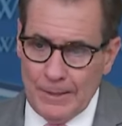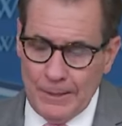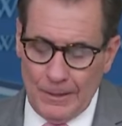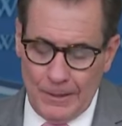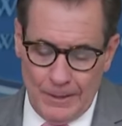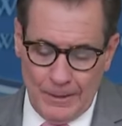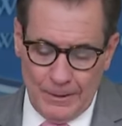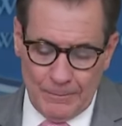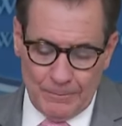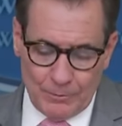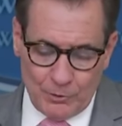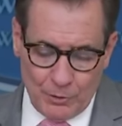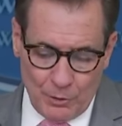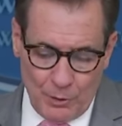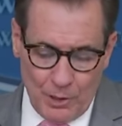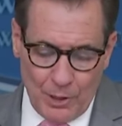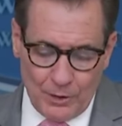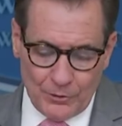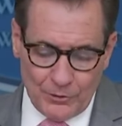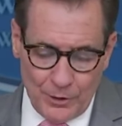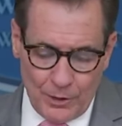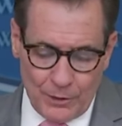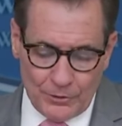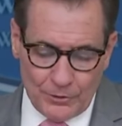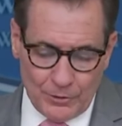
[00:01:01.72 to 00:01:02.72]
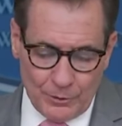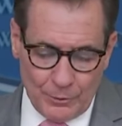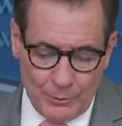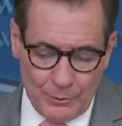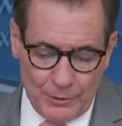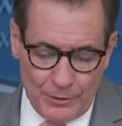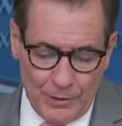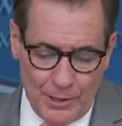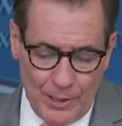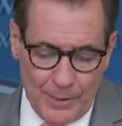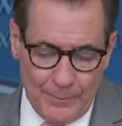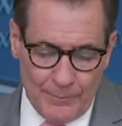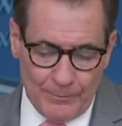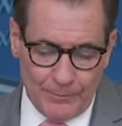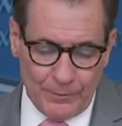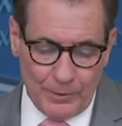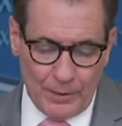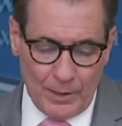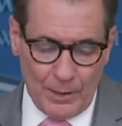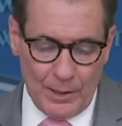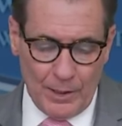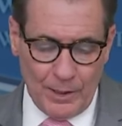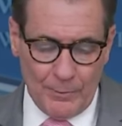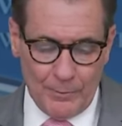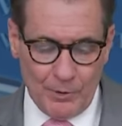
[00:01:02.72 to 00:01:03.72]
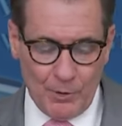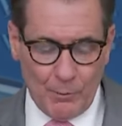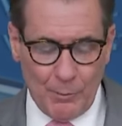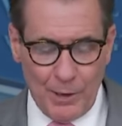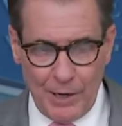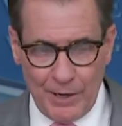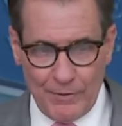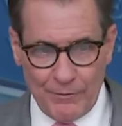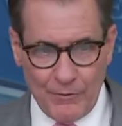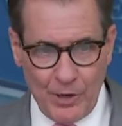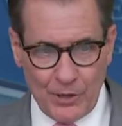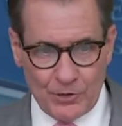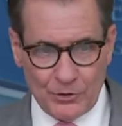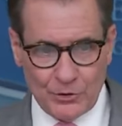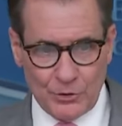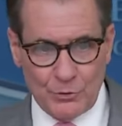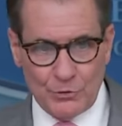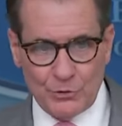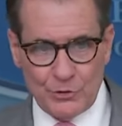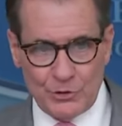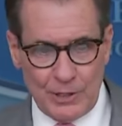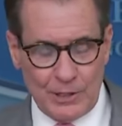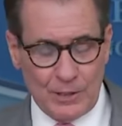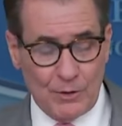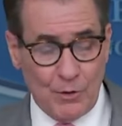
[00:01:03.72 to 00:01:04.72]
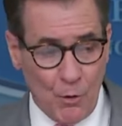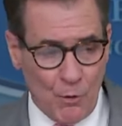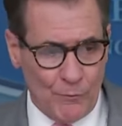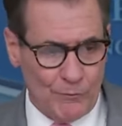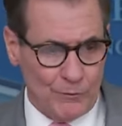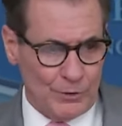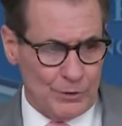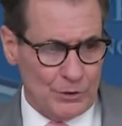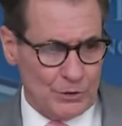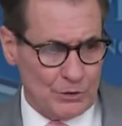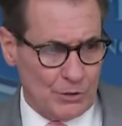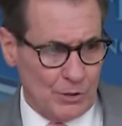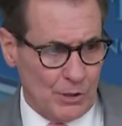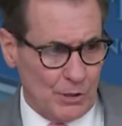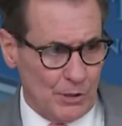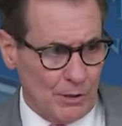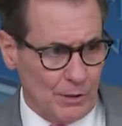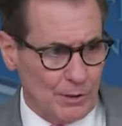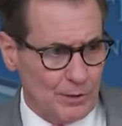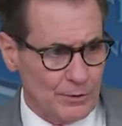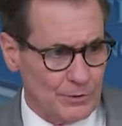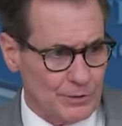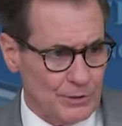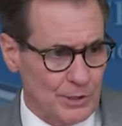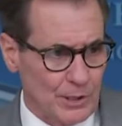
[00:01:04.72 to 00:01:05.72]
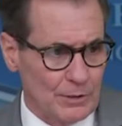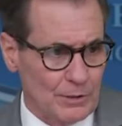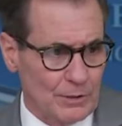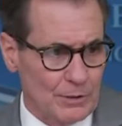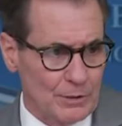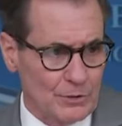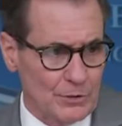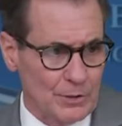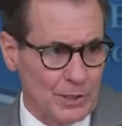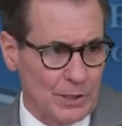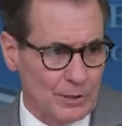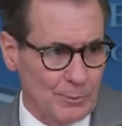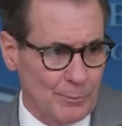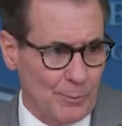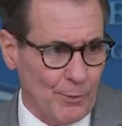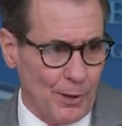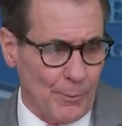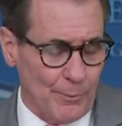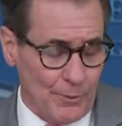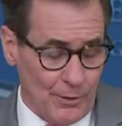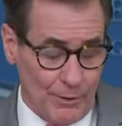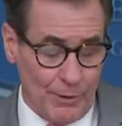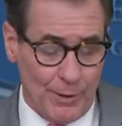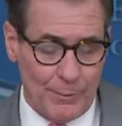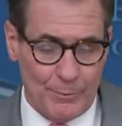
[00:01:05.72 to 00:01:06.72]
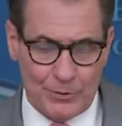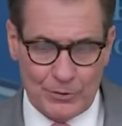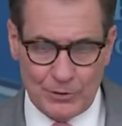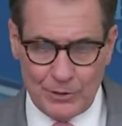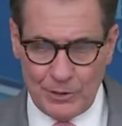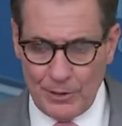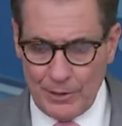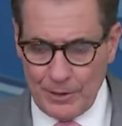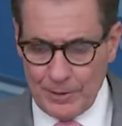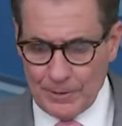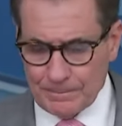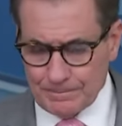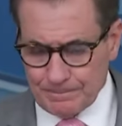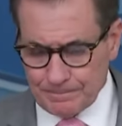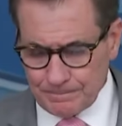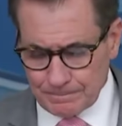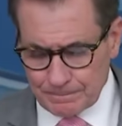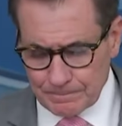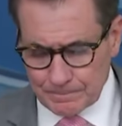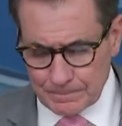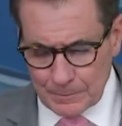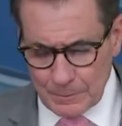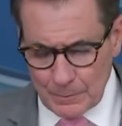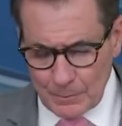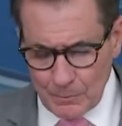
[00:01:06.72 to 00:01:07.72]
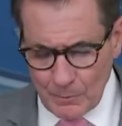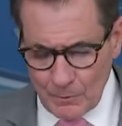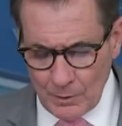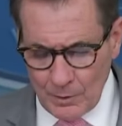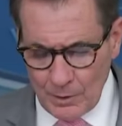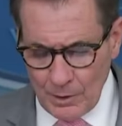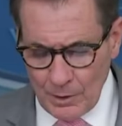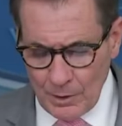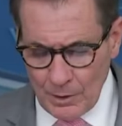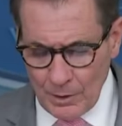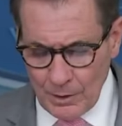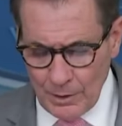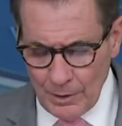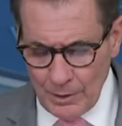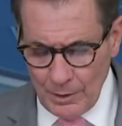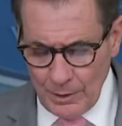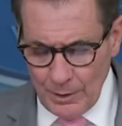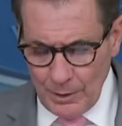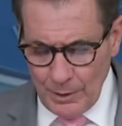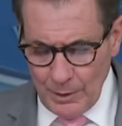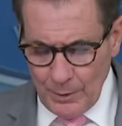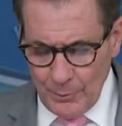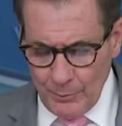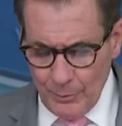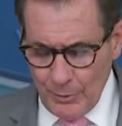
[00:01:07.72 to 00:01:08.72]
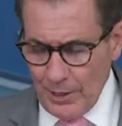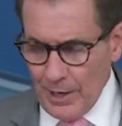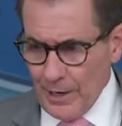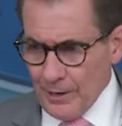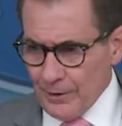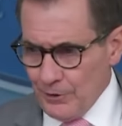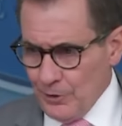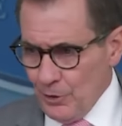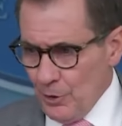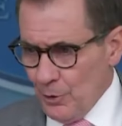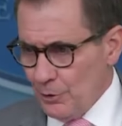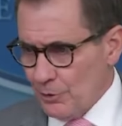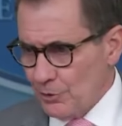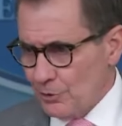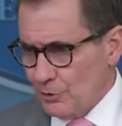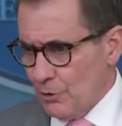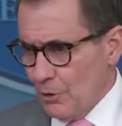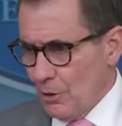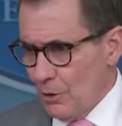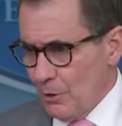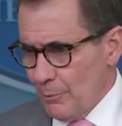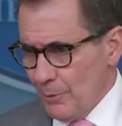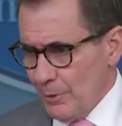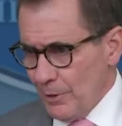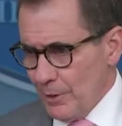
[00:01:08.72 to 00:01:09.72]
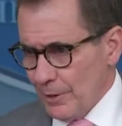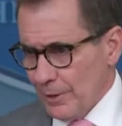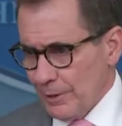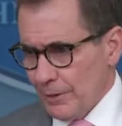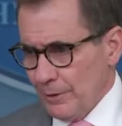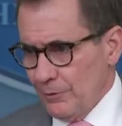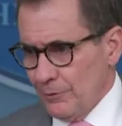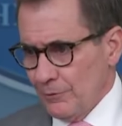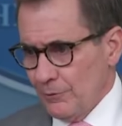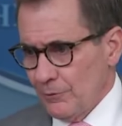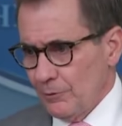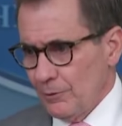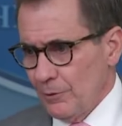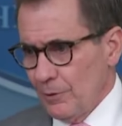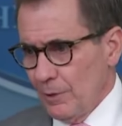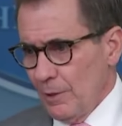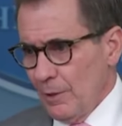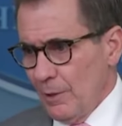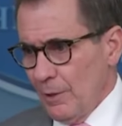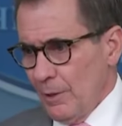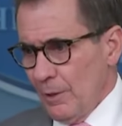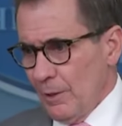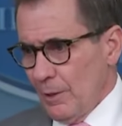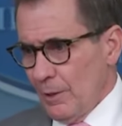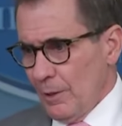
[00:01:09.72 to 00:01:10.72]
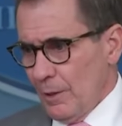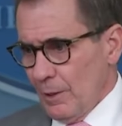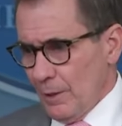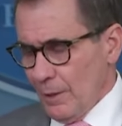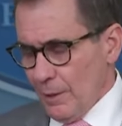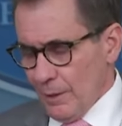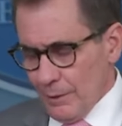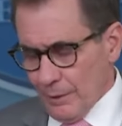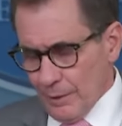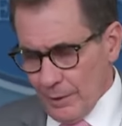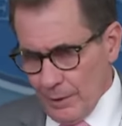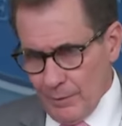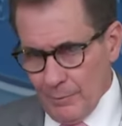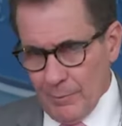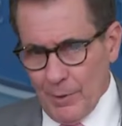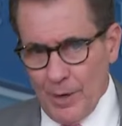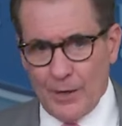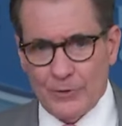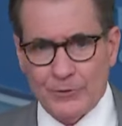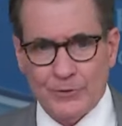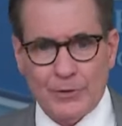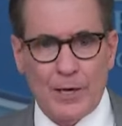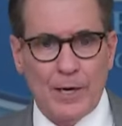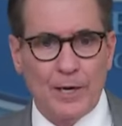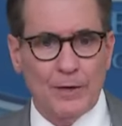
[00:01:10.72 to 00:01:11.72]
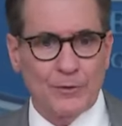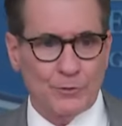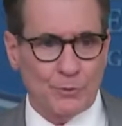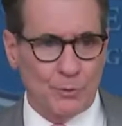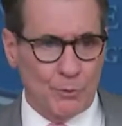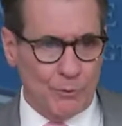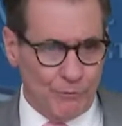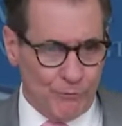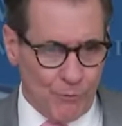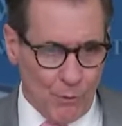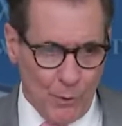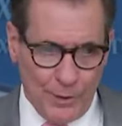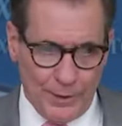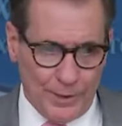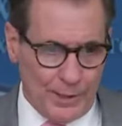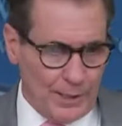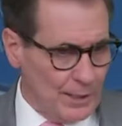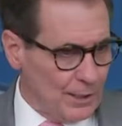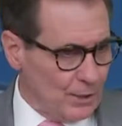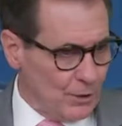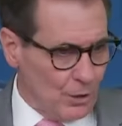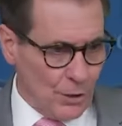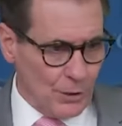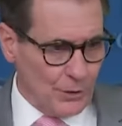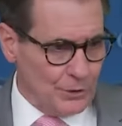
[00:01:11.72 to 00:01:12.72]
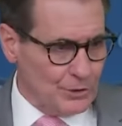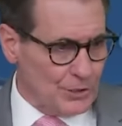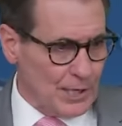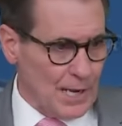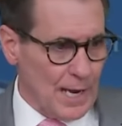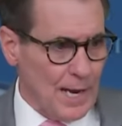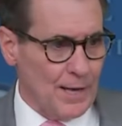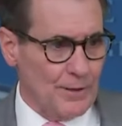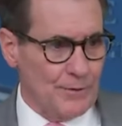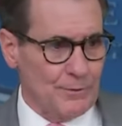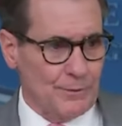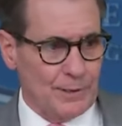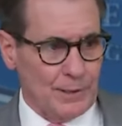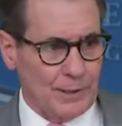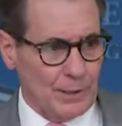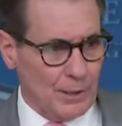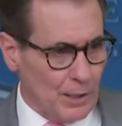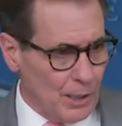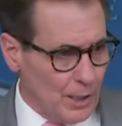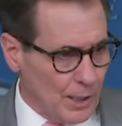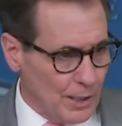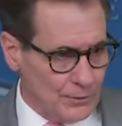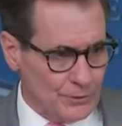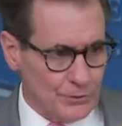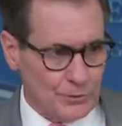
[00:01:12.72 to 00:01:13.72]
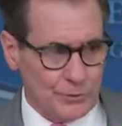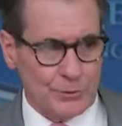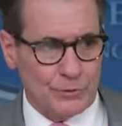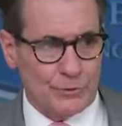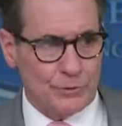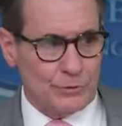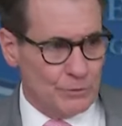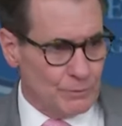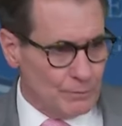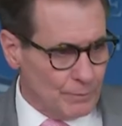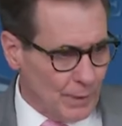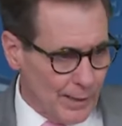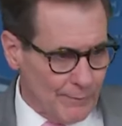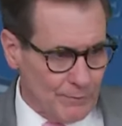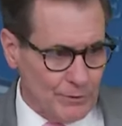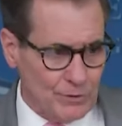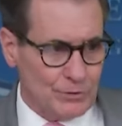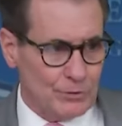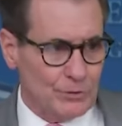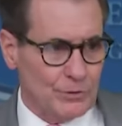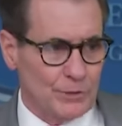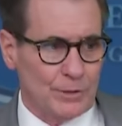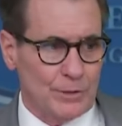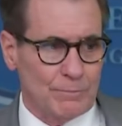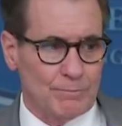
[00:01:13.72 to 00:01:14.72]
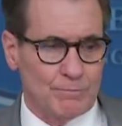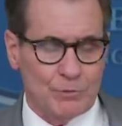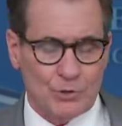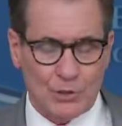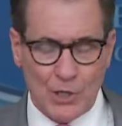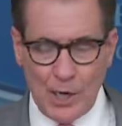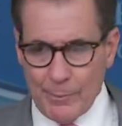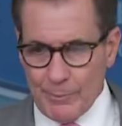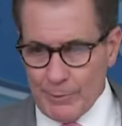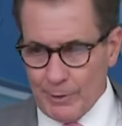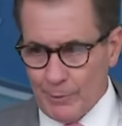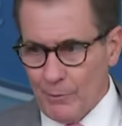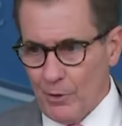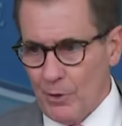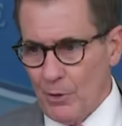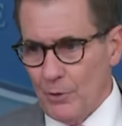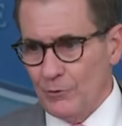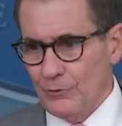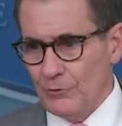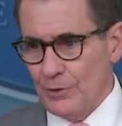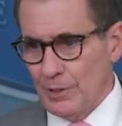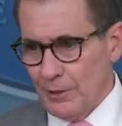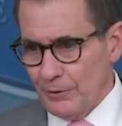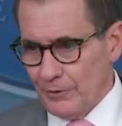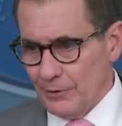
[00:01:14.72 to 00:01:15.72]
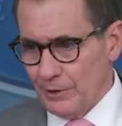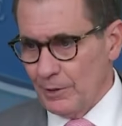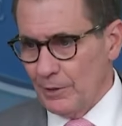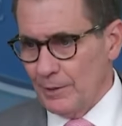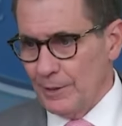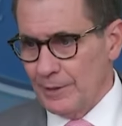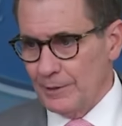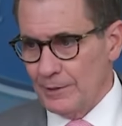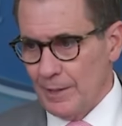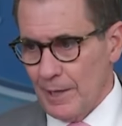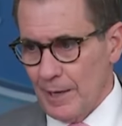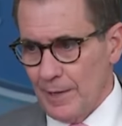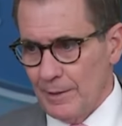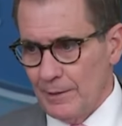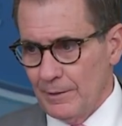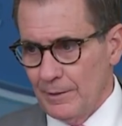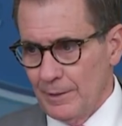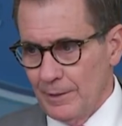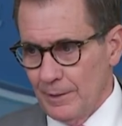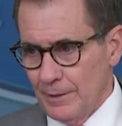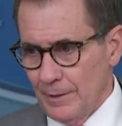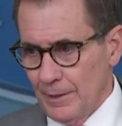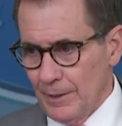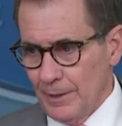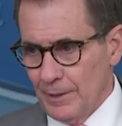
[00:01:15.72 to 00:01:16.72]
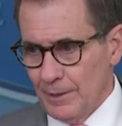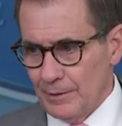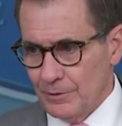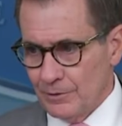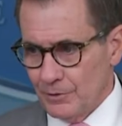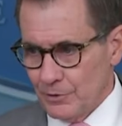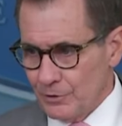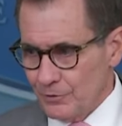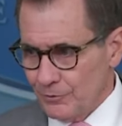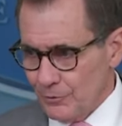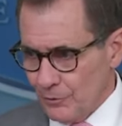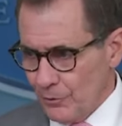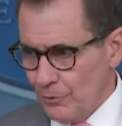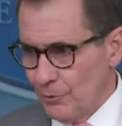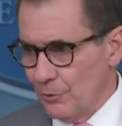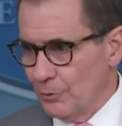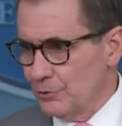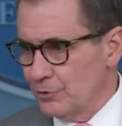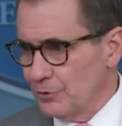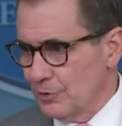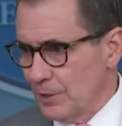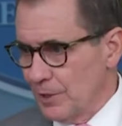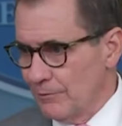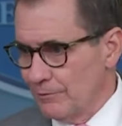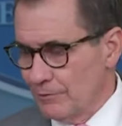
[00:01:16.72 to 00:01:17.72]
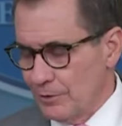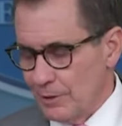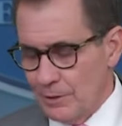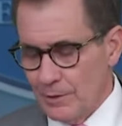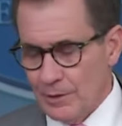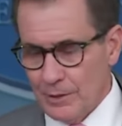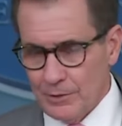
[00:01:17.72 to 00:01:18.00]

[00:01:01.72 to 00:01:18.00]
Um, so our thoughts are with them. Um, you might have also seen, hopefully you saw our state, the State Department, our embassy there, uh, put out a notice to all Americans Uh, in Moscow to avoid any large gathering, concerts, obviously shopping malls, anything like that, uh, just for their own safety.